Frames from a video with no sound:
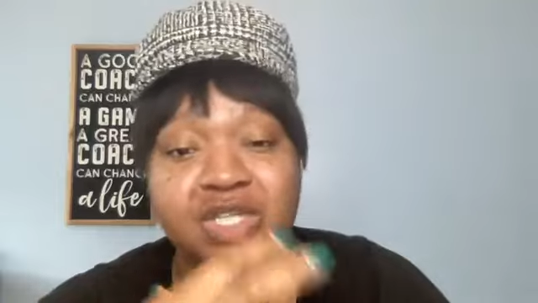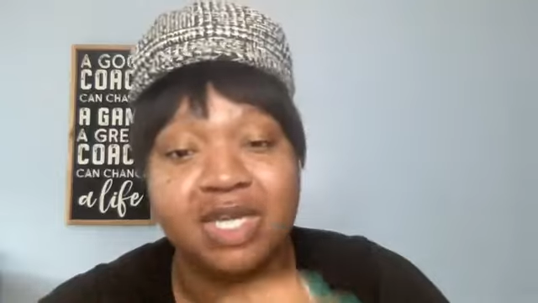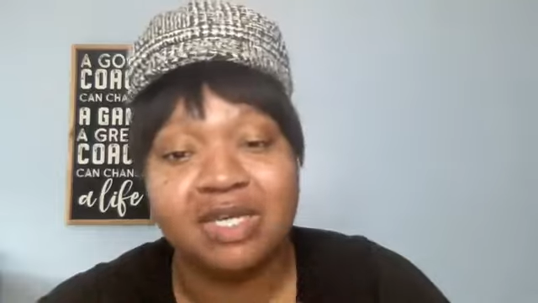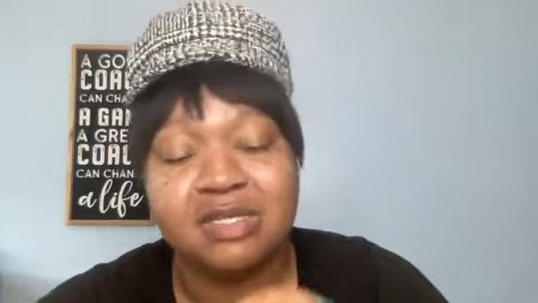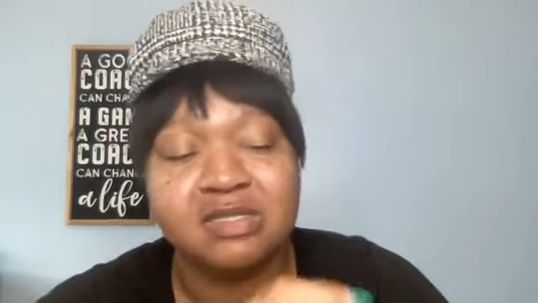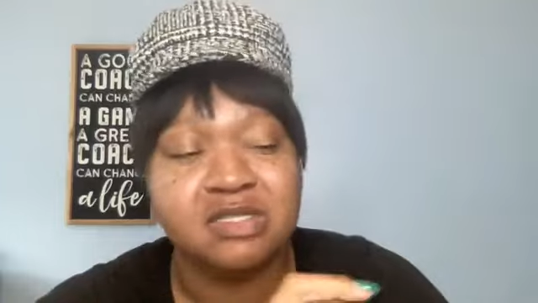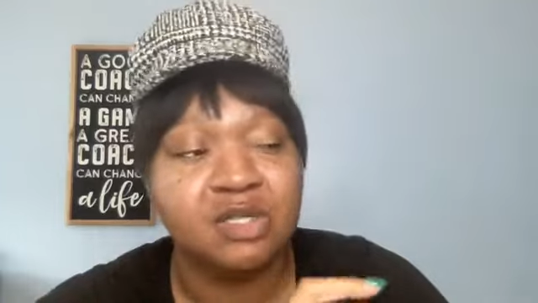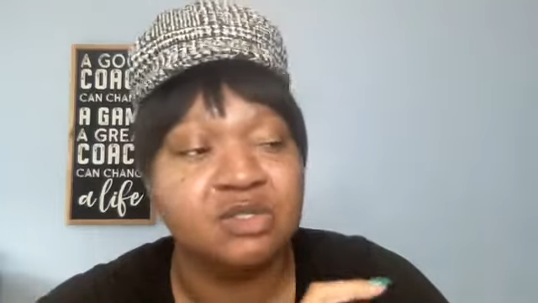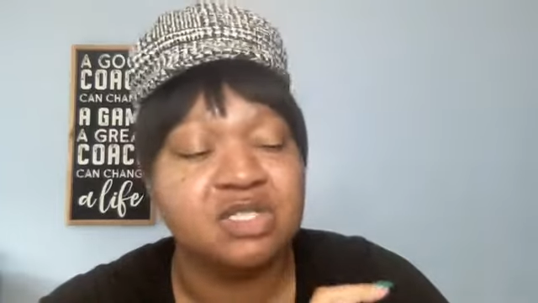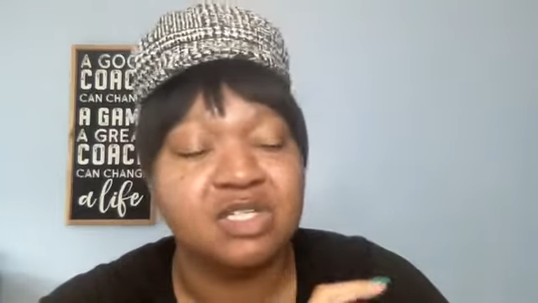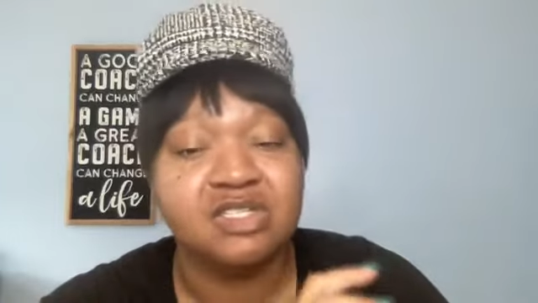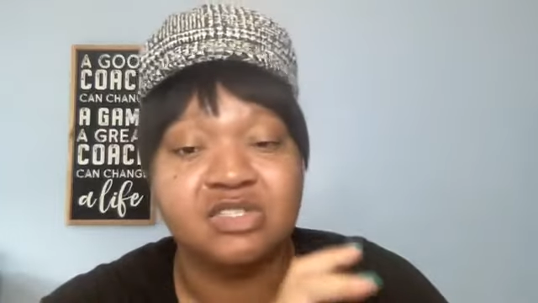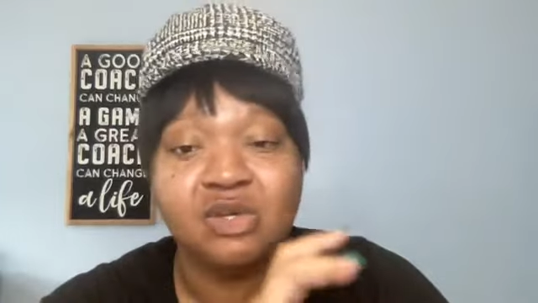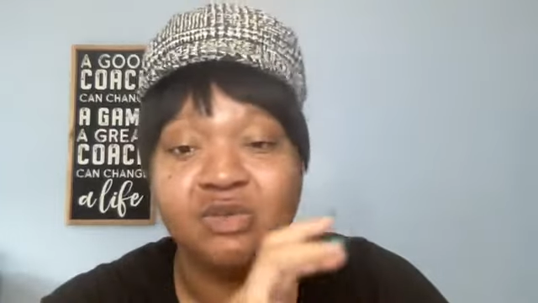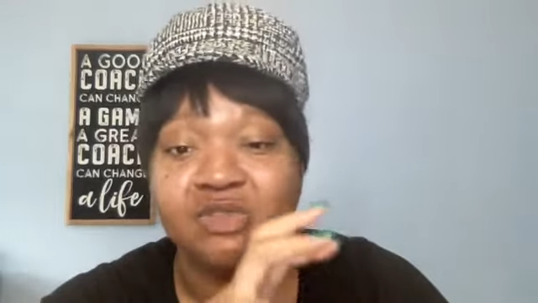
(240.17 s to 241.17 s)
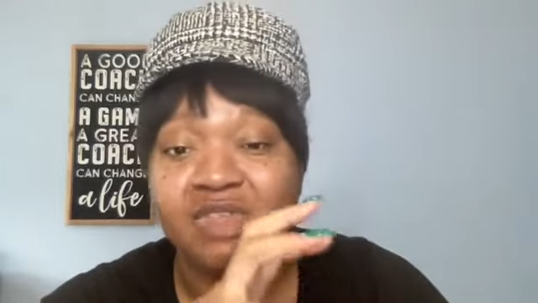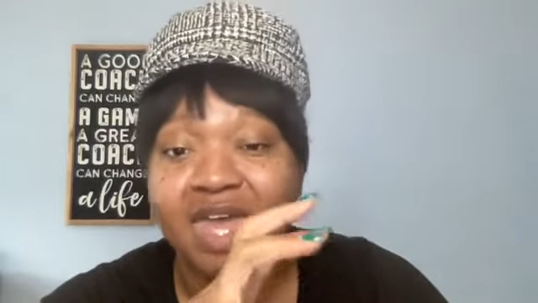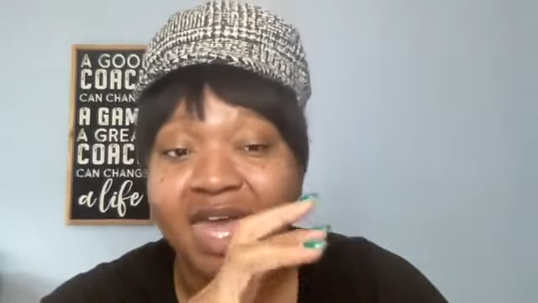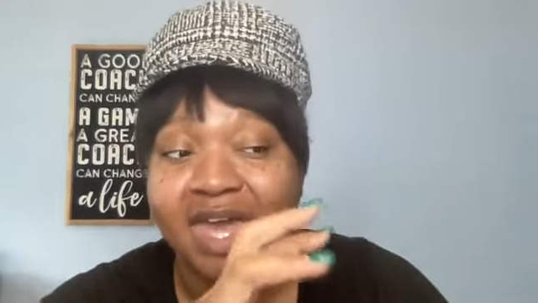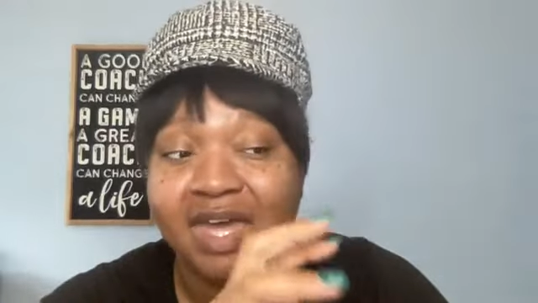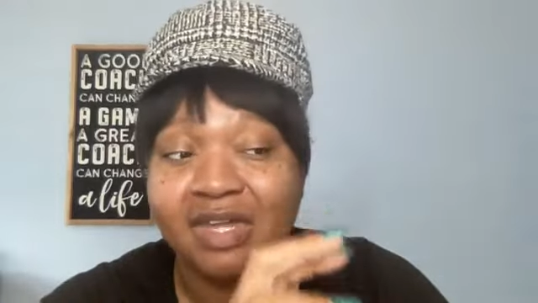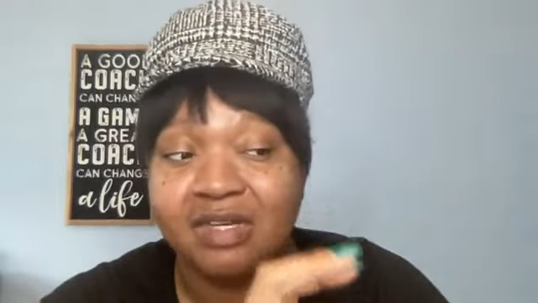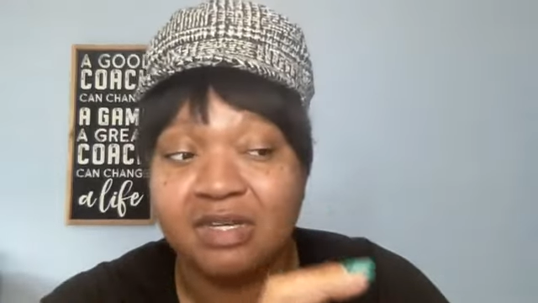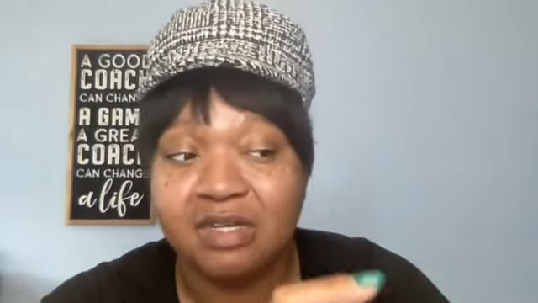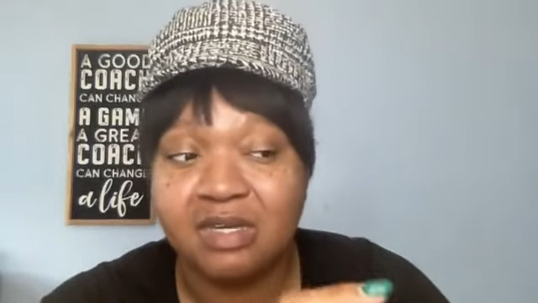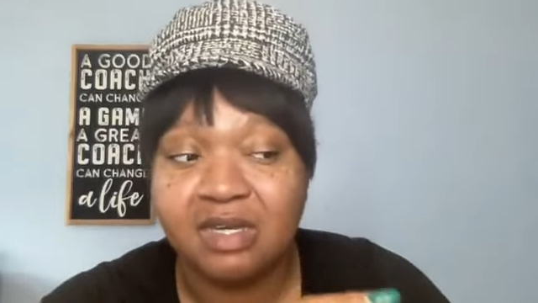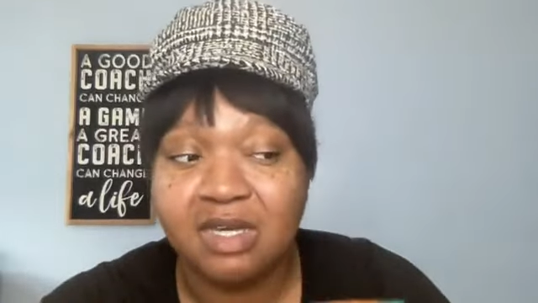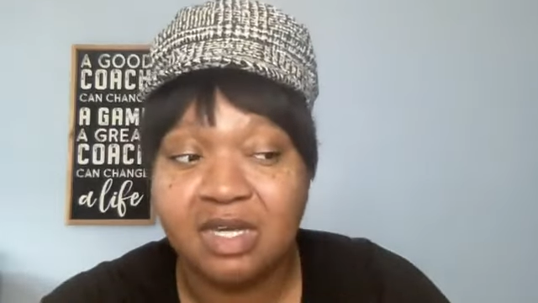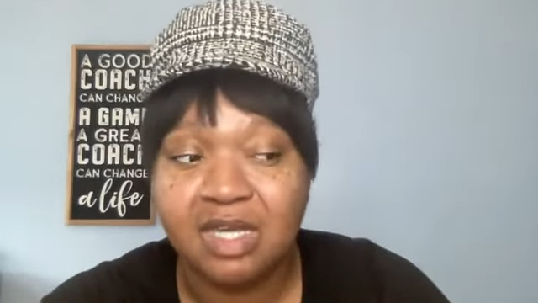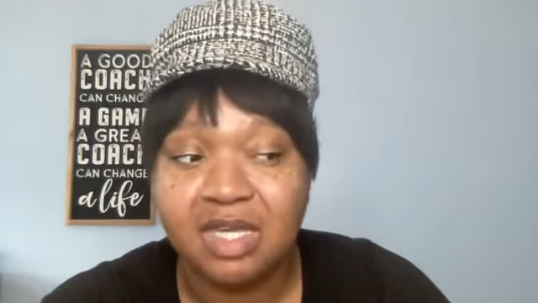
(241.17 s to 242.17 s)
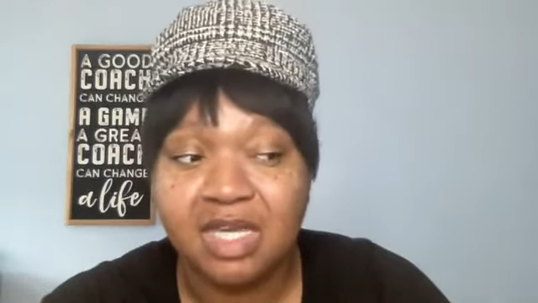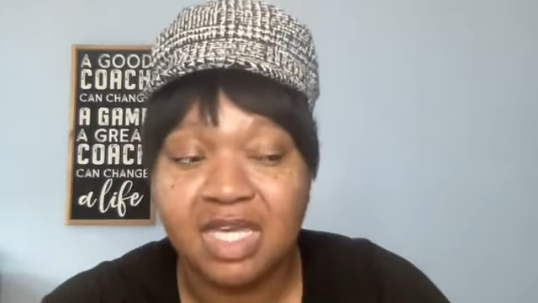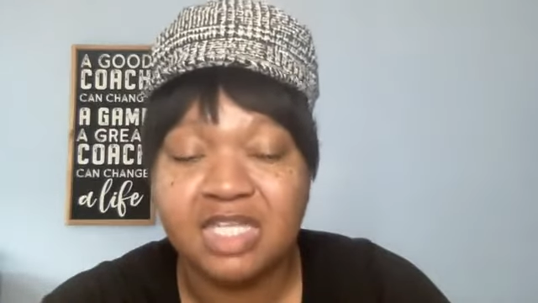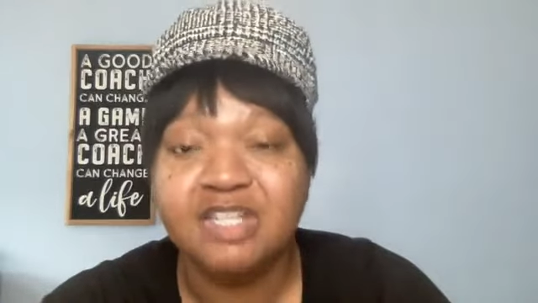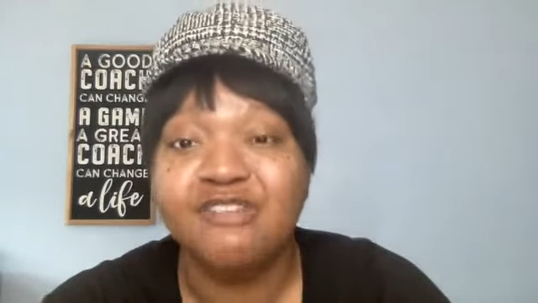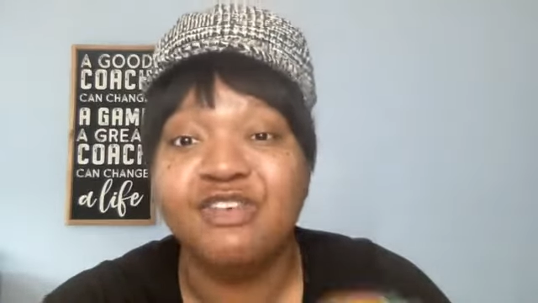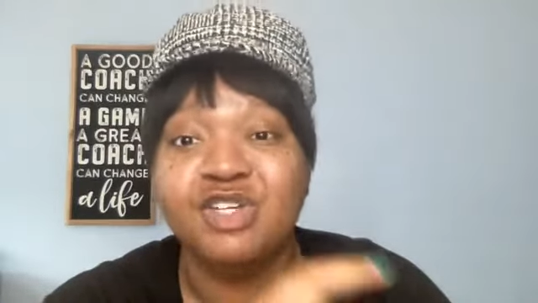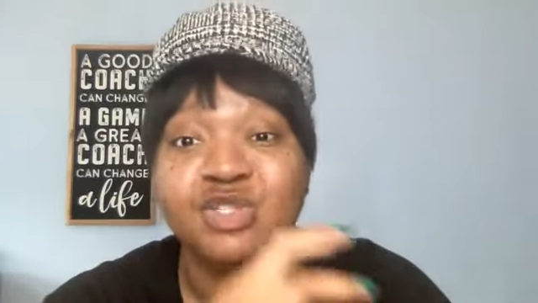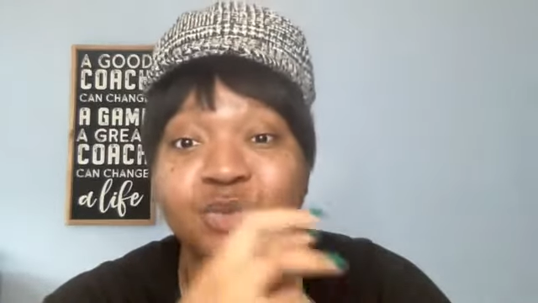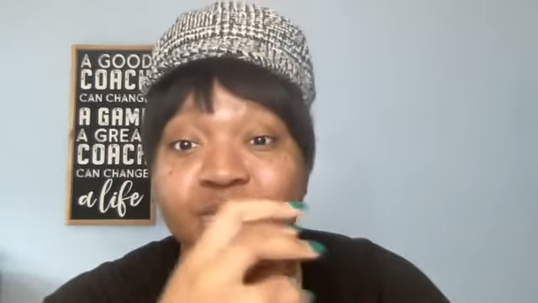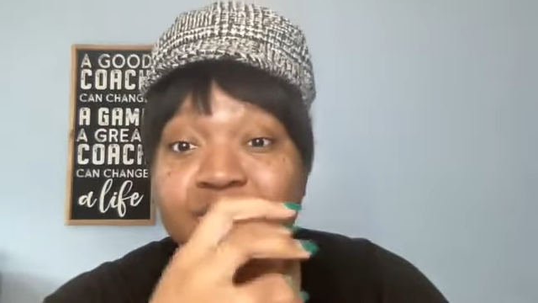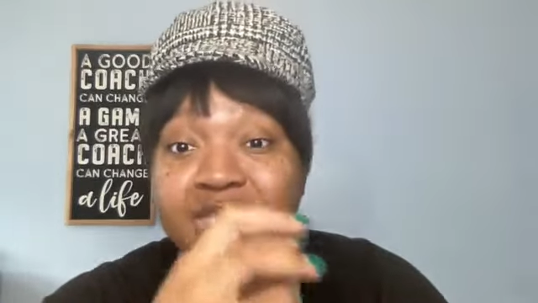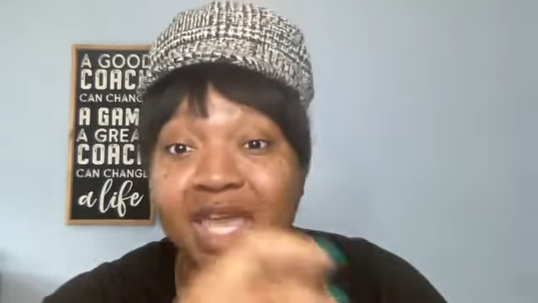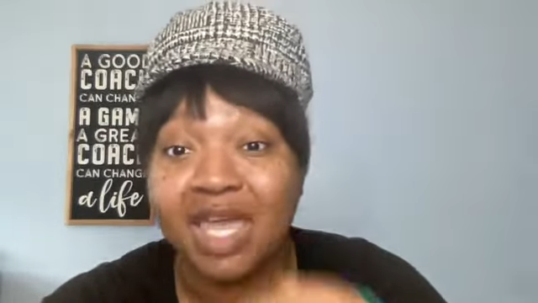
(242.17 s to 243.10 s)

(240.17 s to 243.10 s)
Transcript: and consulting so that individuals